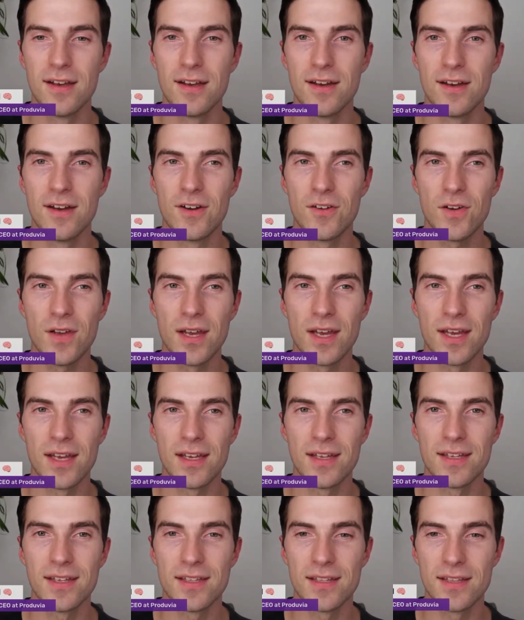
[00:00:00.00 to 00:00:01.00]
Okay,
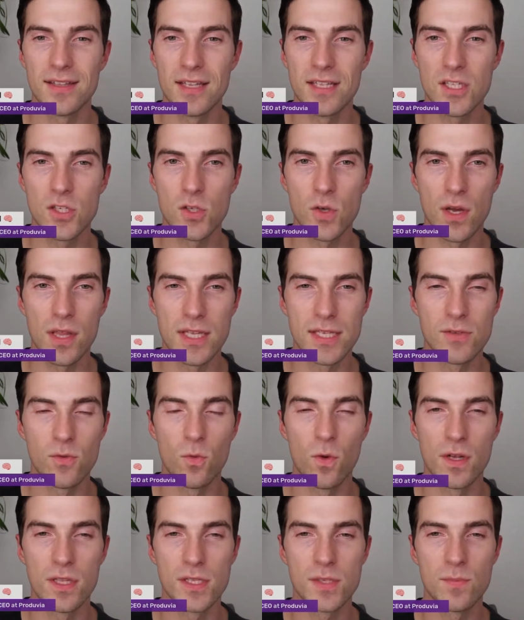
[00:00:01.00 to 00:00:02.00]
let's try this
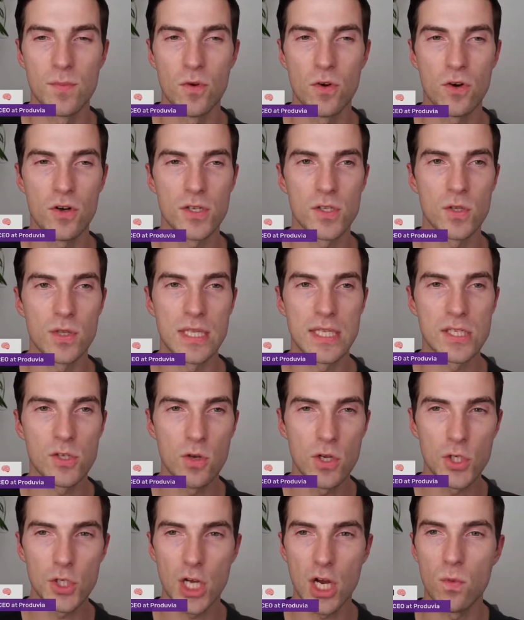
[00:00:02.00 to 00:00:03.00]
once more. So the
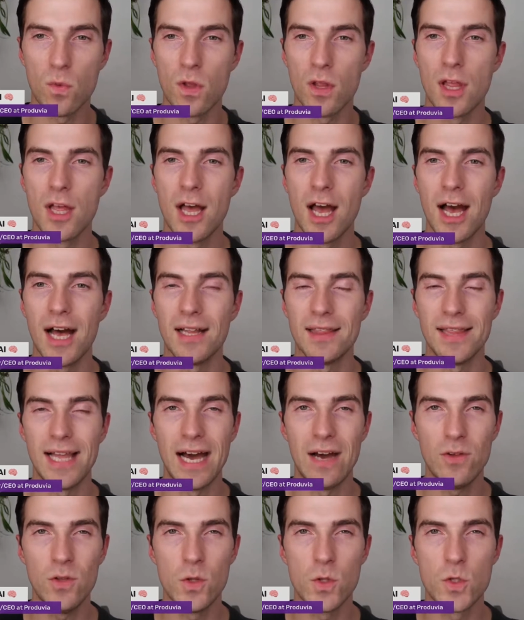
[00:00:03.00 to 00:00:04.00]
screen share will
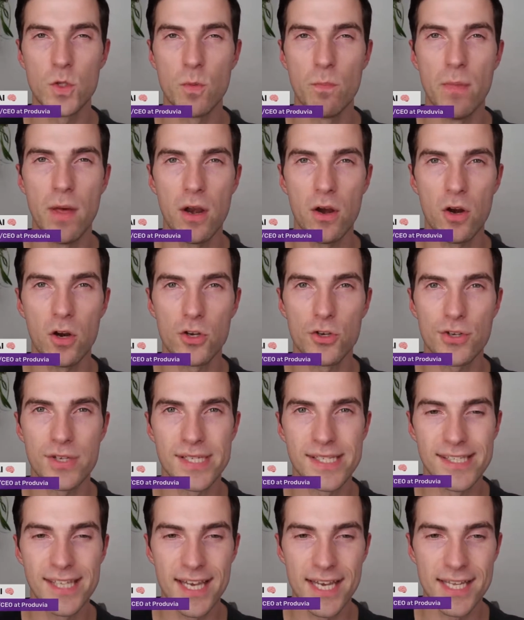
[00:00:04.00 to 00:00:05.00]
allow you to better
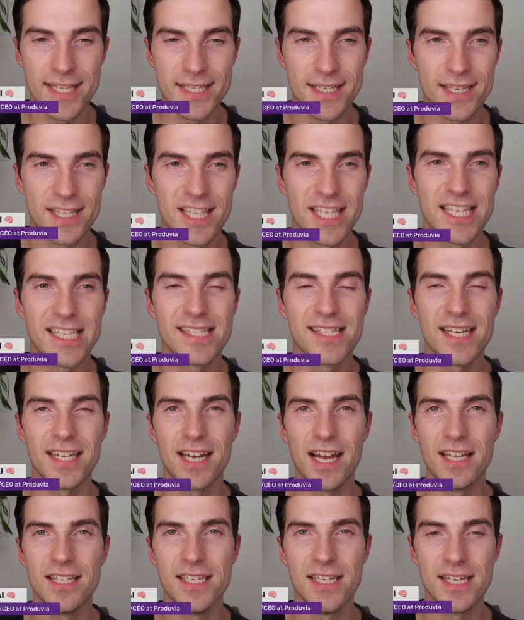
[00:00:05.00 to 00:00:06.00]
understand these 10
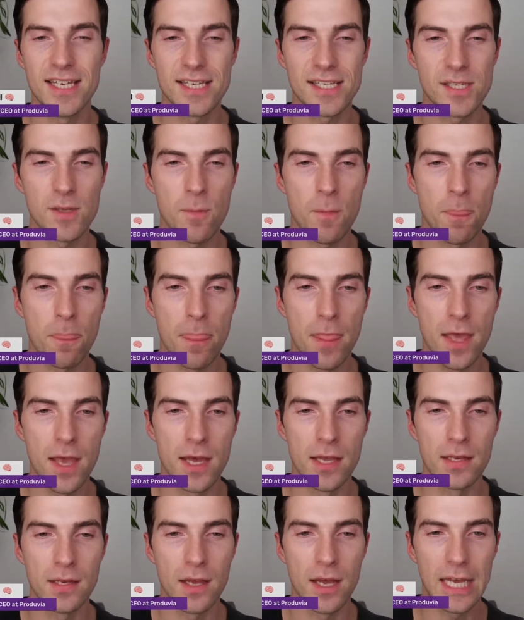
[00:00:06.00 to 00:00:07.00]
ideas.
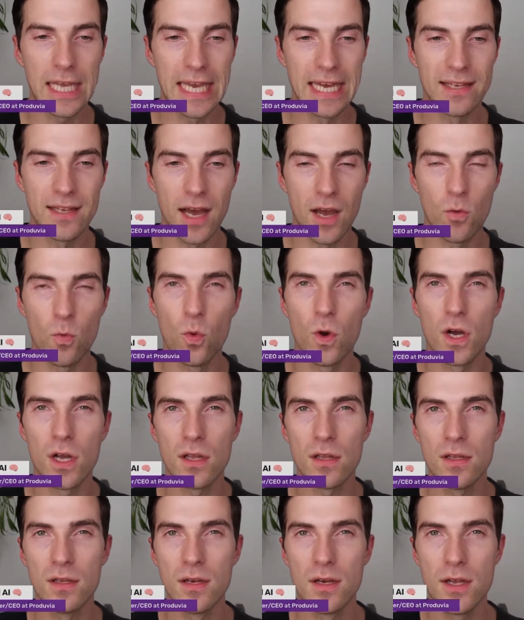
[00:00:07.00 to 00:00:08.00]
And again, I
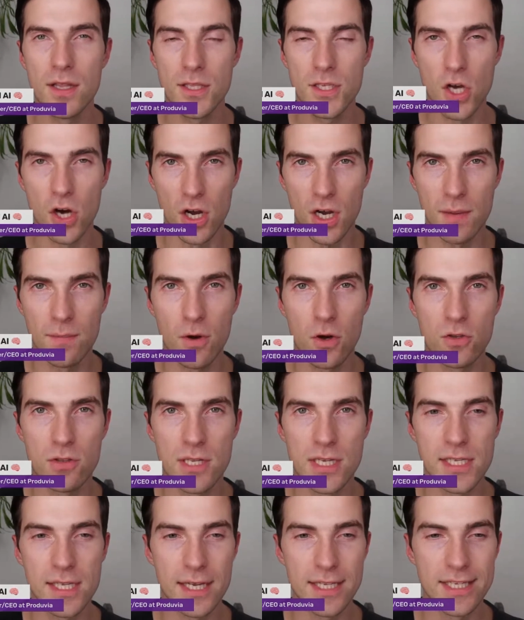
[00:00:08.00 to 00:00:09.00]
will talk about
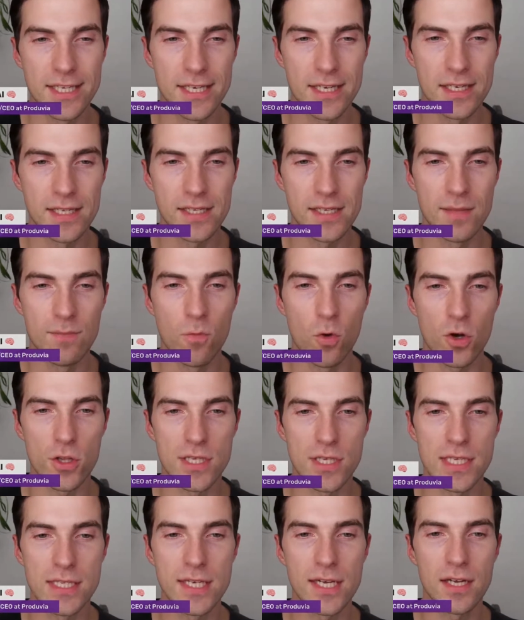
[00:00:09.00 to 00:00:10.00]
these ideas in more
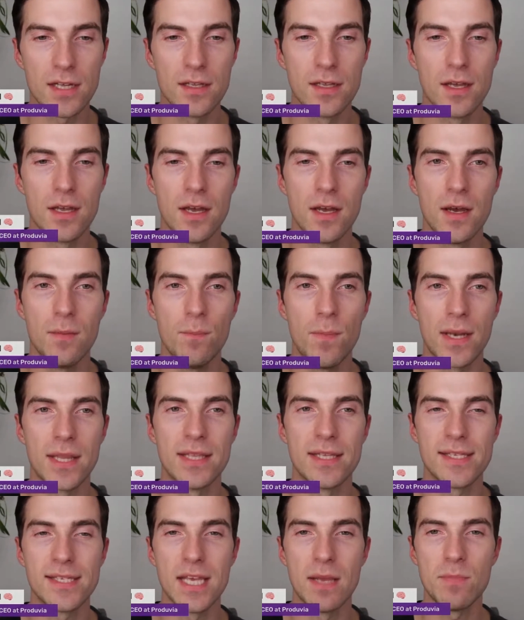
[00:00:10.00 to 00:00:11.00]
detail, but at the
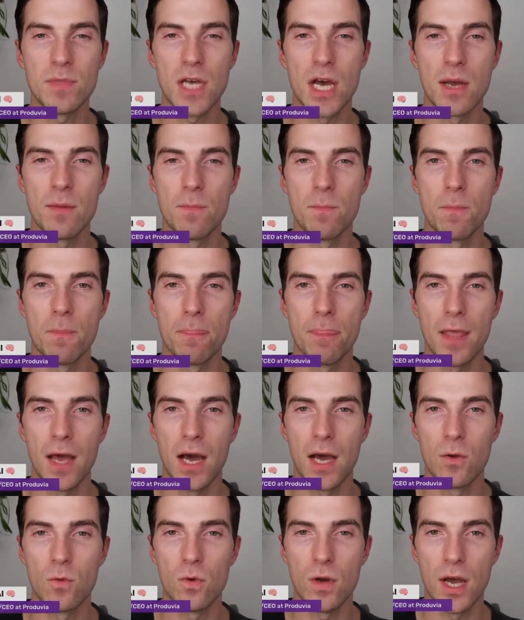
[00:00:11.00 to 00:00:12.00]
same time,
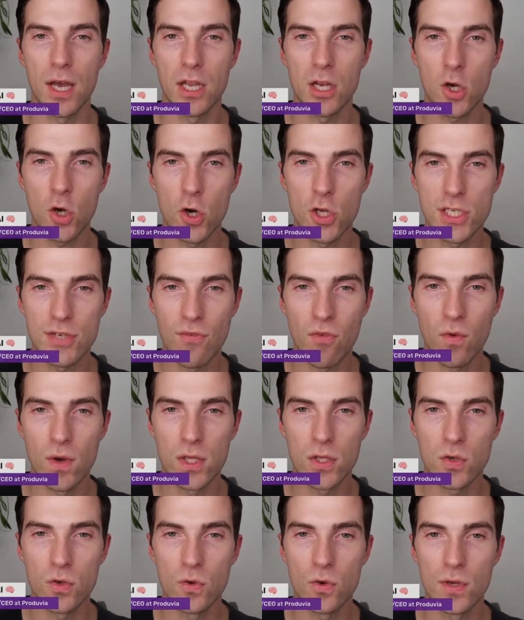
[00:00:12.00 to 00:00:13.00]
I encourage
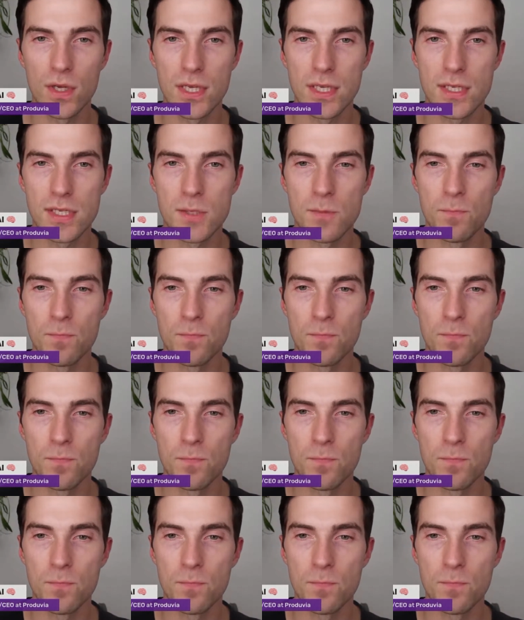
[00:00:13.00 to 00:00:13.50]
everyone who is